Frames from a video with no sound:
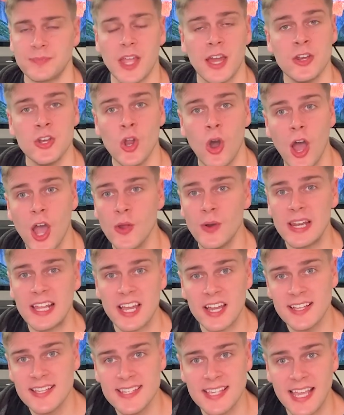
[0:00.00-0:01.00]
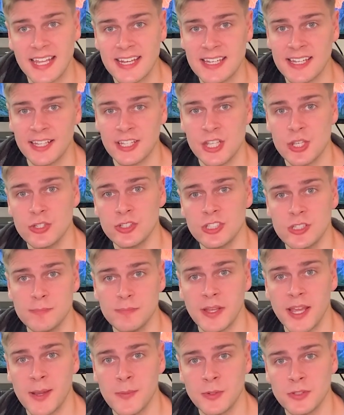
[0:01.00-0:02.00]
and not only ascending, you should
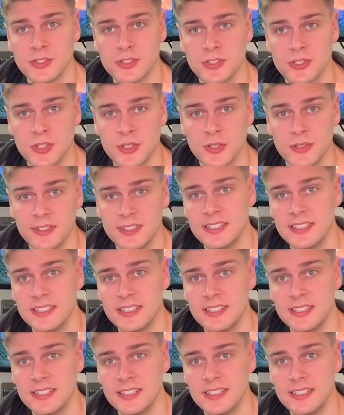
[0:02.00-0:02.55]
be able to do